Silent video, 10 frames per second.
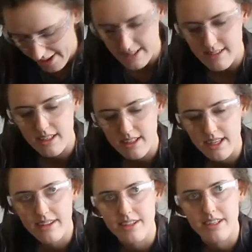as
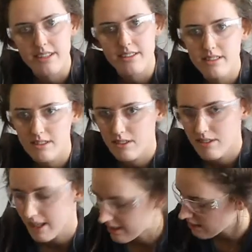the catheter is
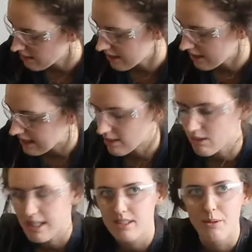the head
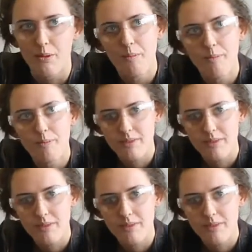is quite small.